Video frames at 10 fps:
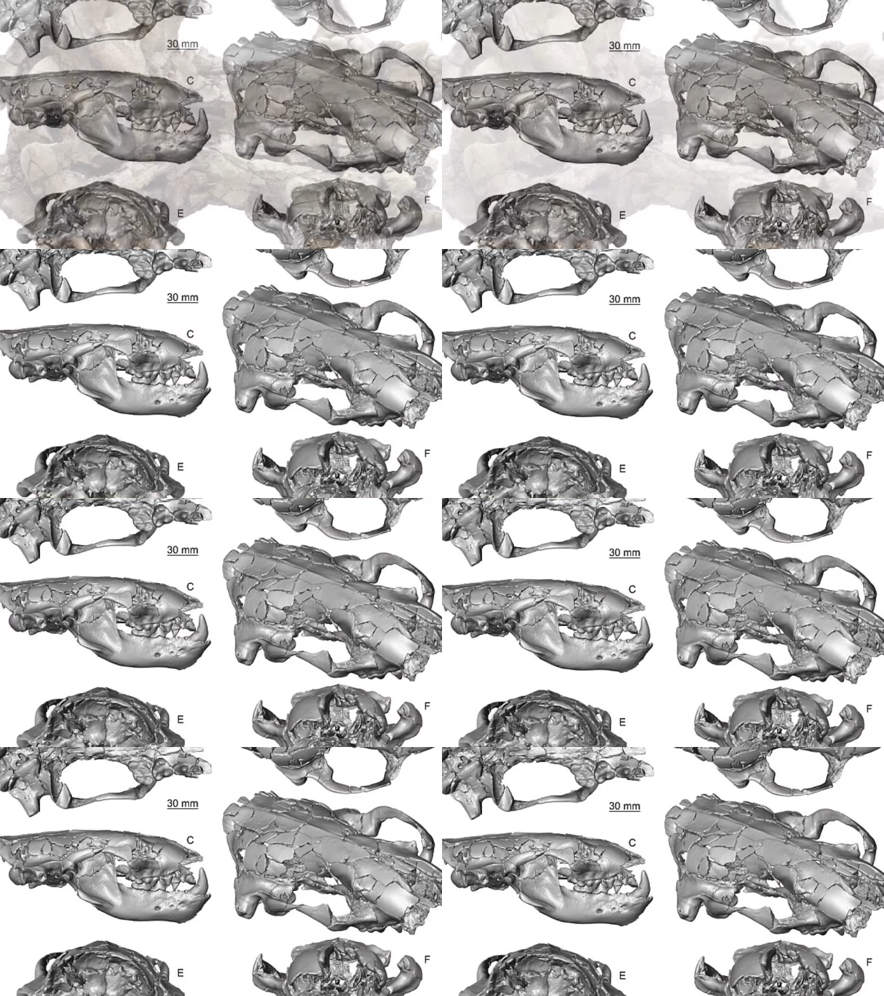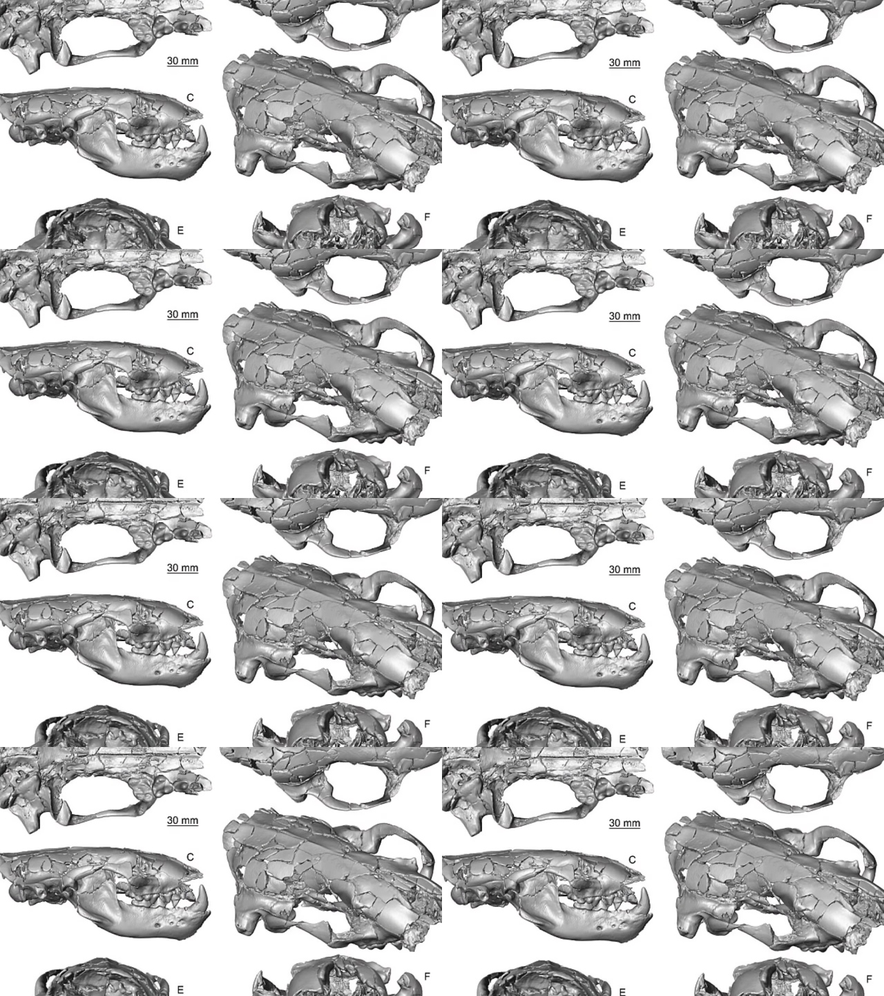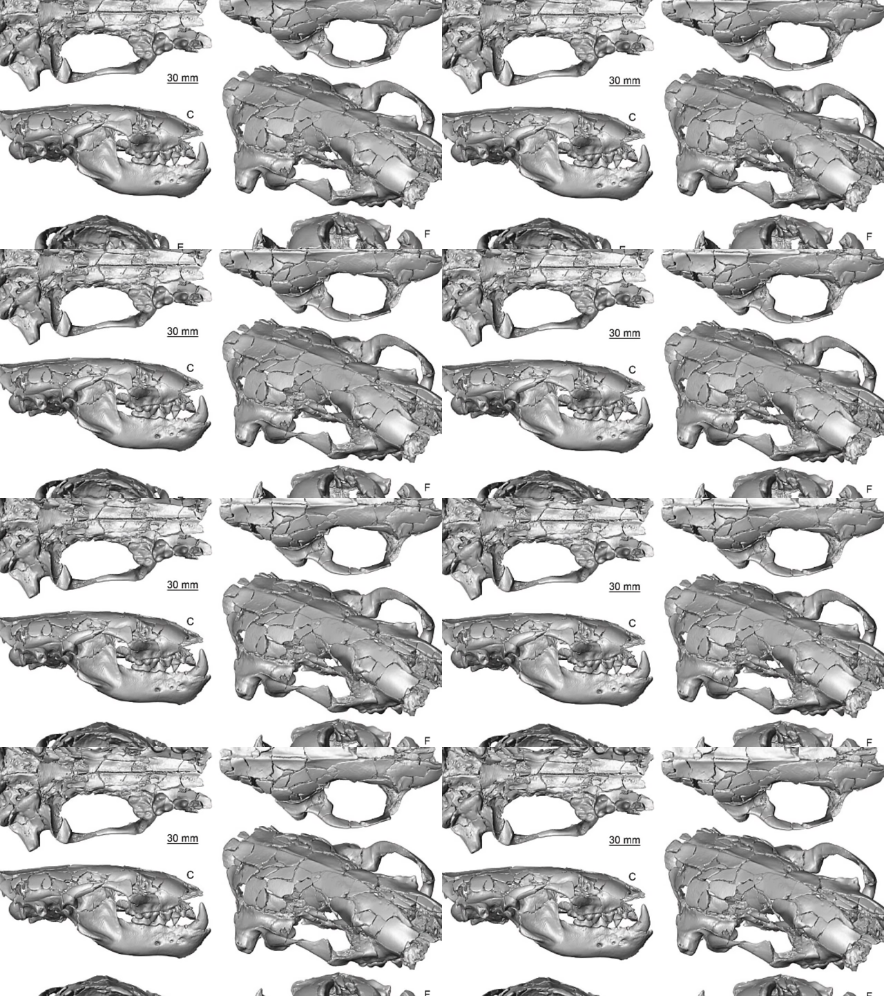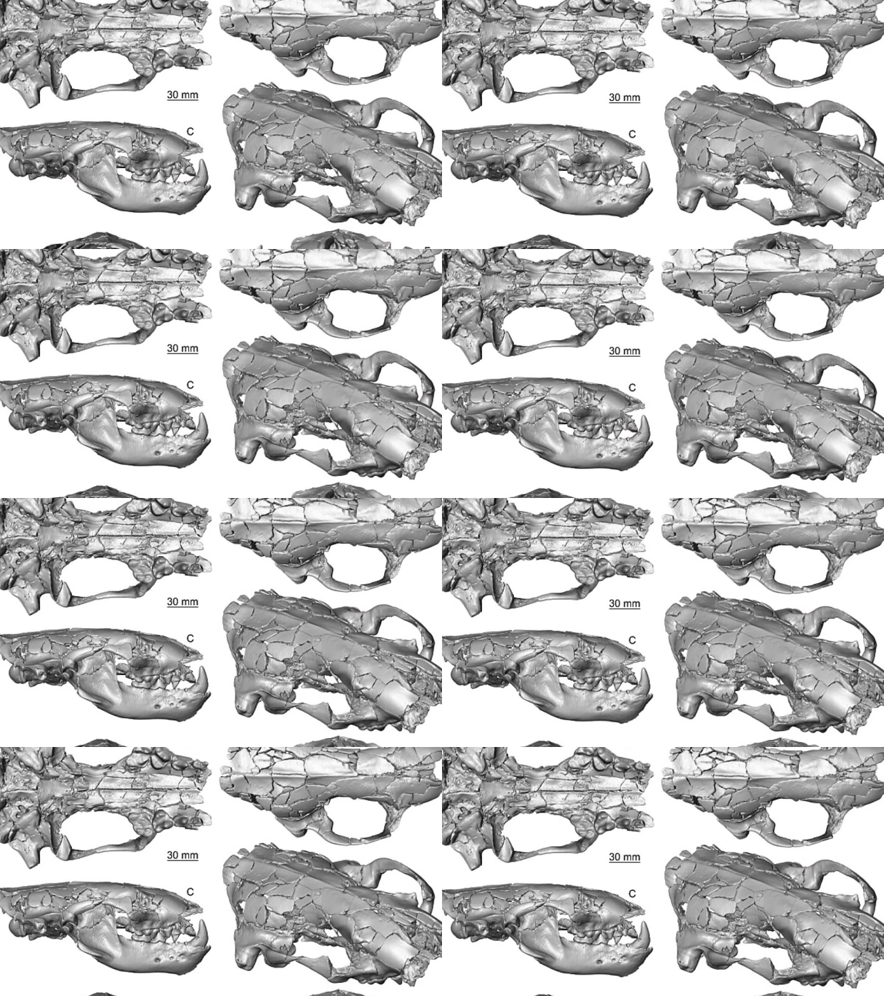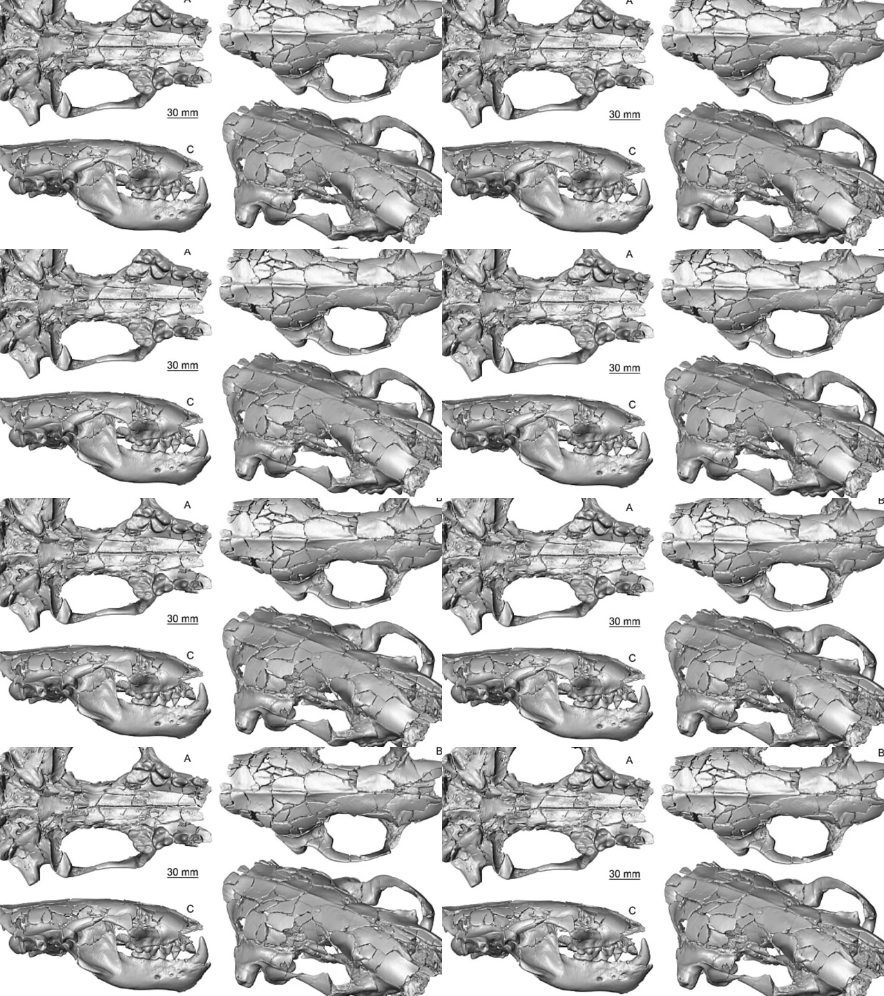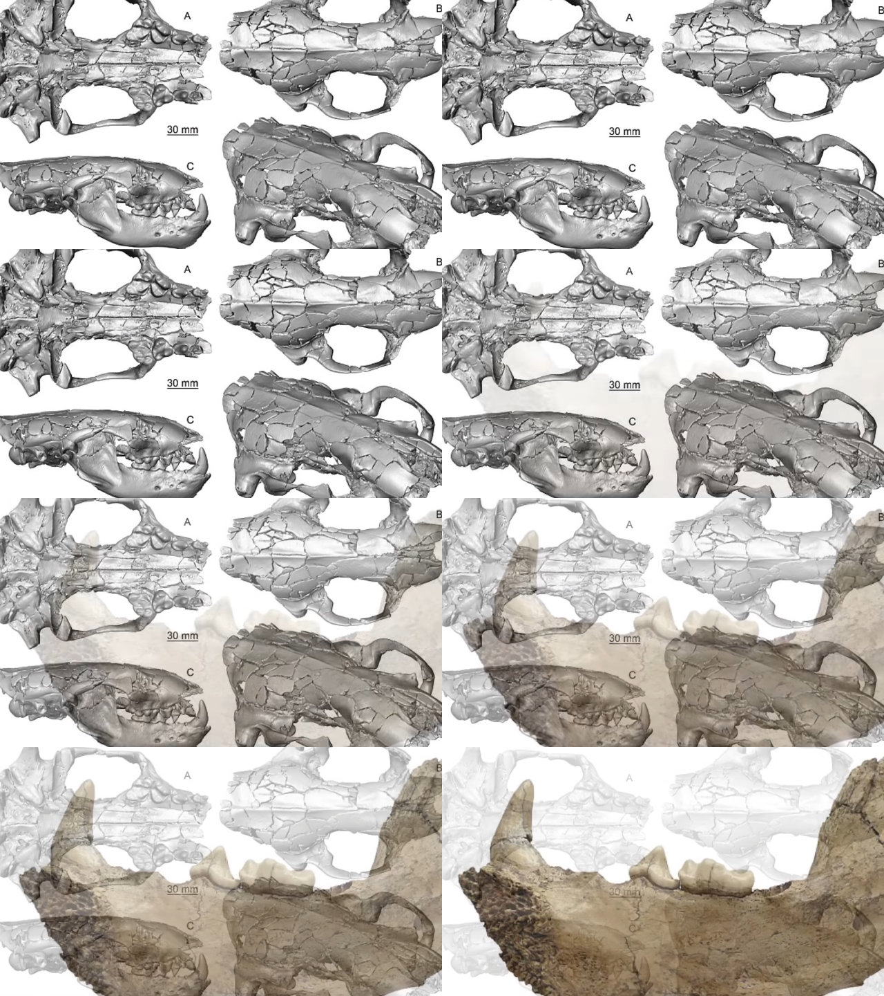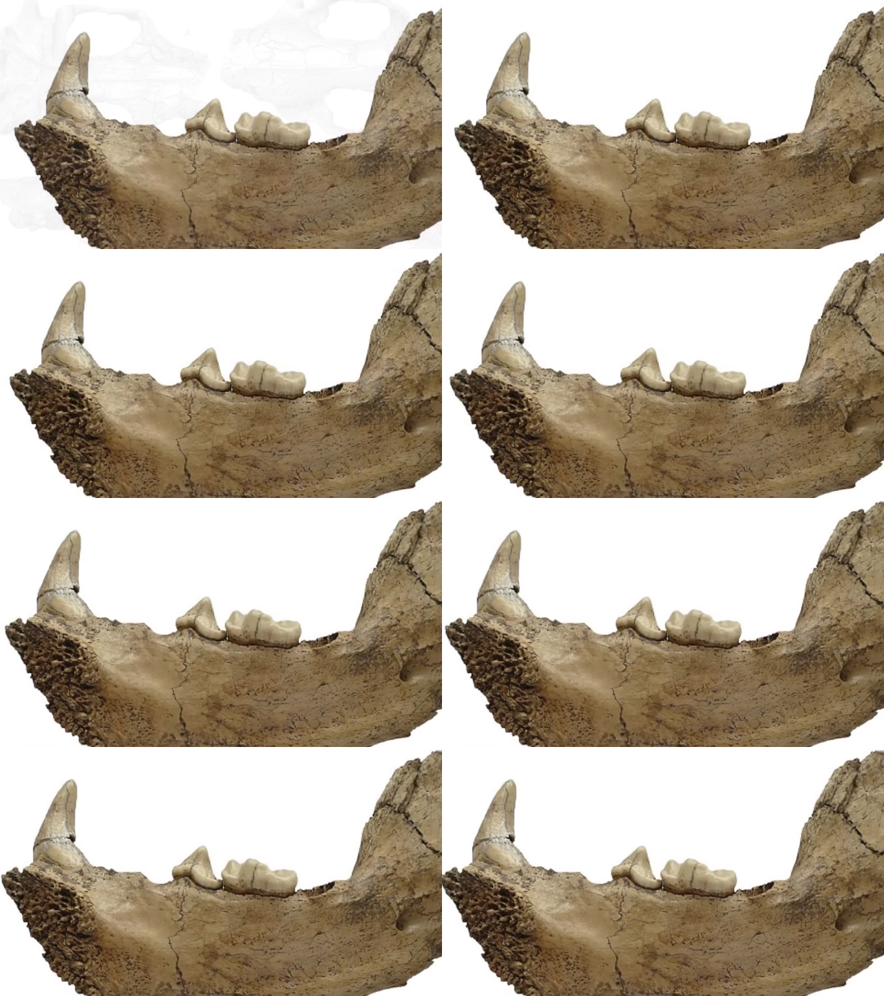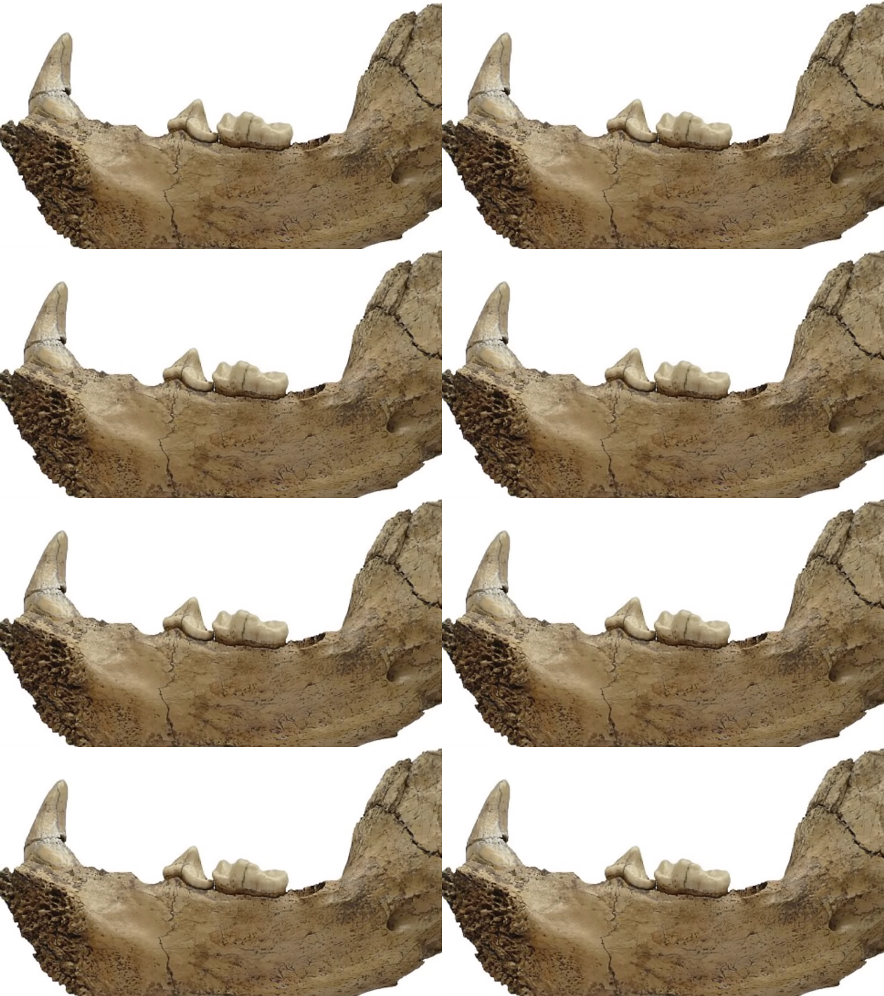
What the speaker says: [unreadable: no face in view]